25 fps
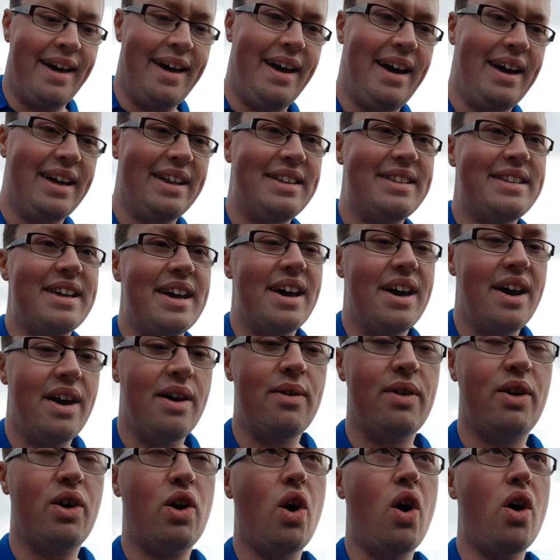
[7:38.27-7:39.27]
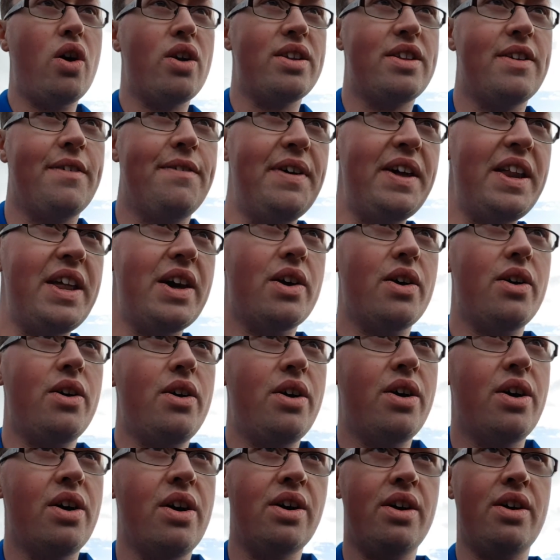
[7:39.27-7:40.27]
and recorded a
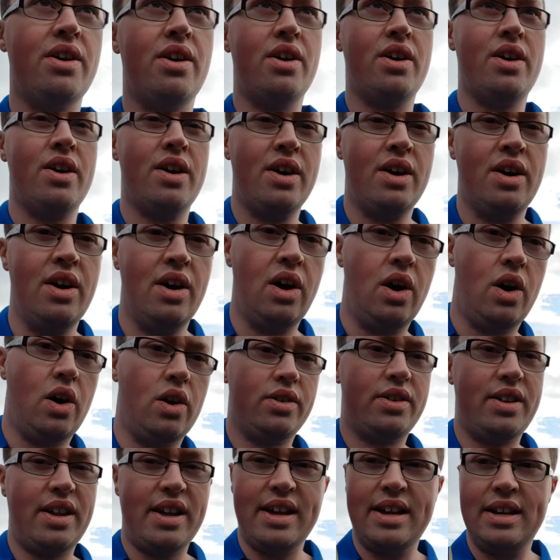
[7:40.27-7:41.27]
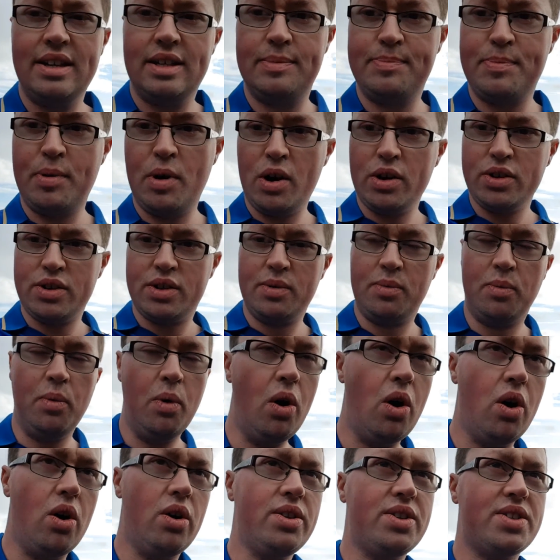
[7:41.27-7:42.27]
video on the eSports
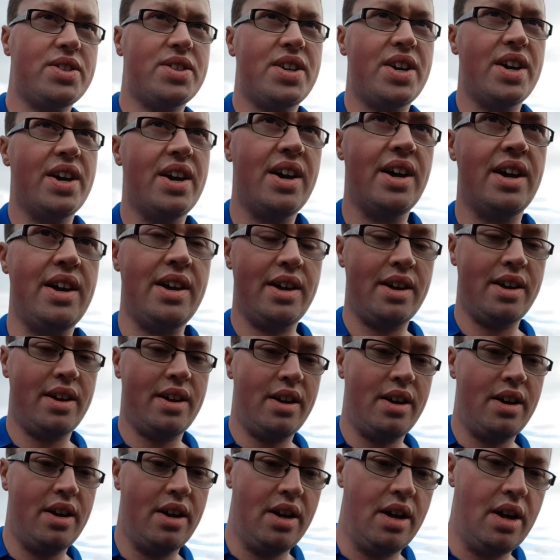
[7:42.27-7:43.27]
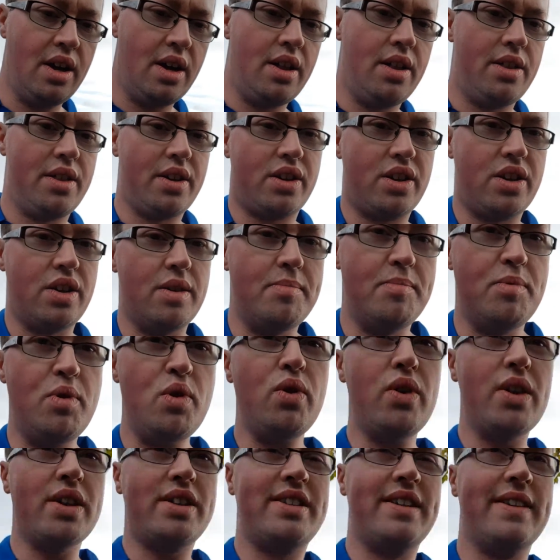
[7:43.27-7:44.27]
Awards, the
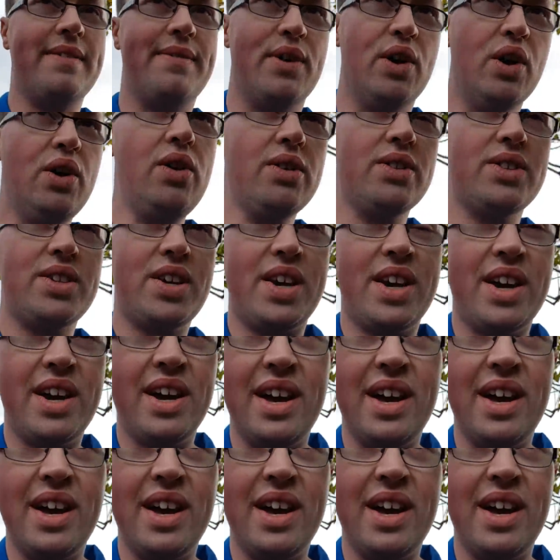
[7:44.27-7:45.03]
community vote,